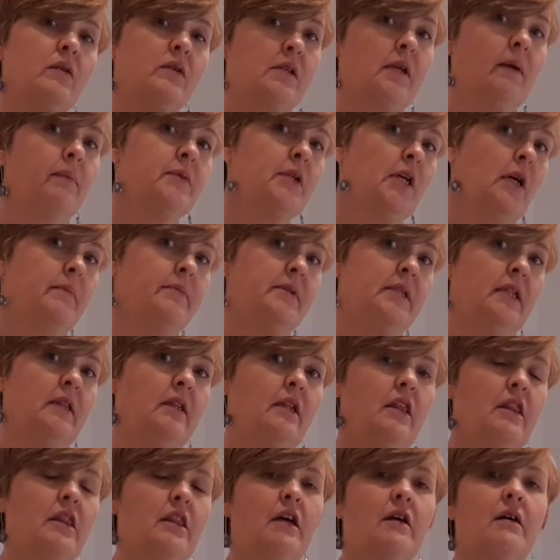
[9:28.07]
sometimes in the
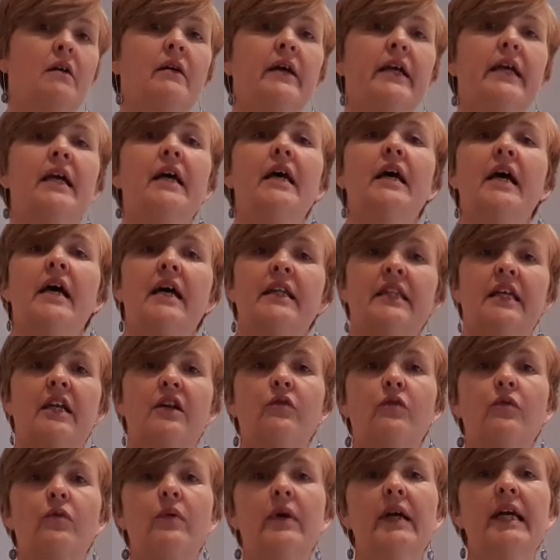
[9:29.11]
thigh, then a
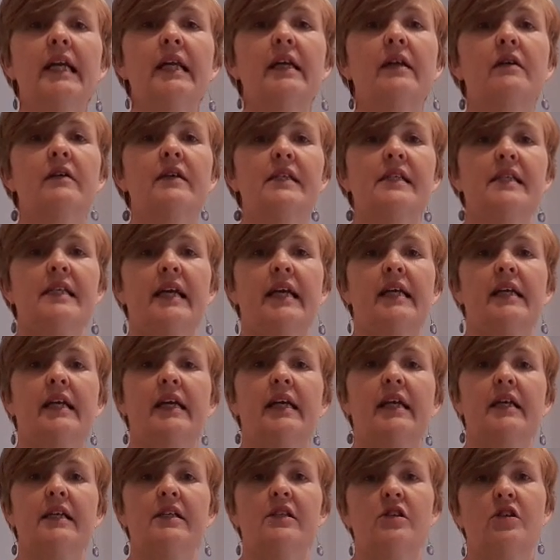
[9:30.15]
really nice
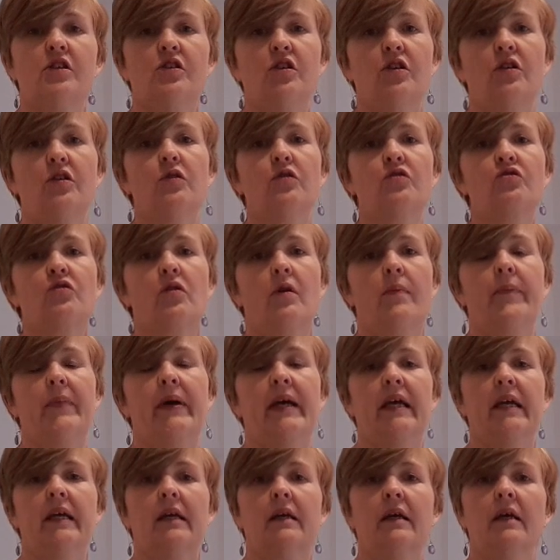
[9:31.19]
technique is to do your
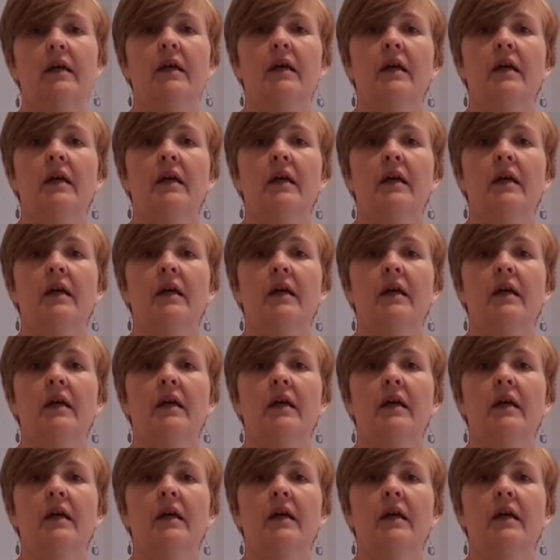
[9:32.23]
dropping.